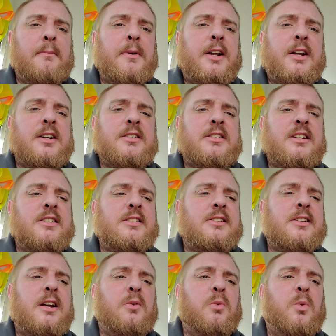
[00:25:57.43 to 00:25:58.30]
because he
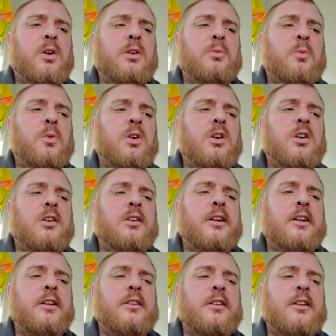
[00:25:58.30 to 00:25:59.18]
said one word
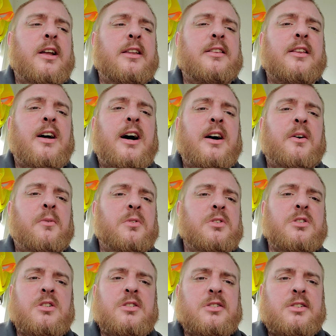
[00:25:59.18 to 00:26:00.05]
that they thought
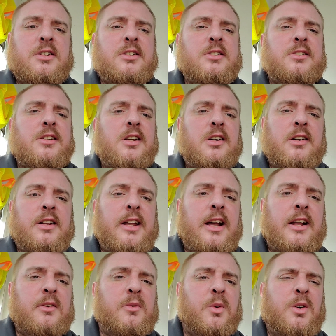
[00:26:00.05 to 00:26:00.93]
was considered
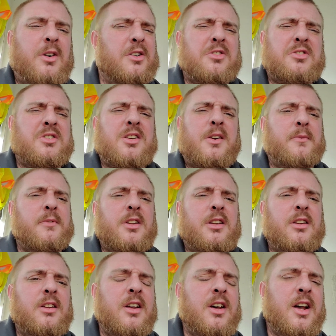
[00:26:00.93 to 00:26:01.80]
the N-word or
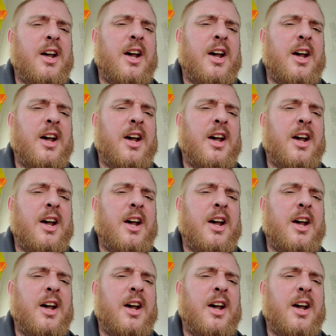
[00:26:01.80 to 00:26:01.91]
something.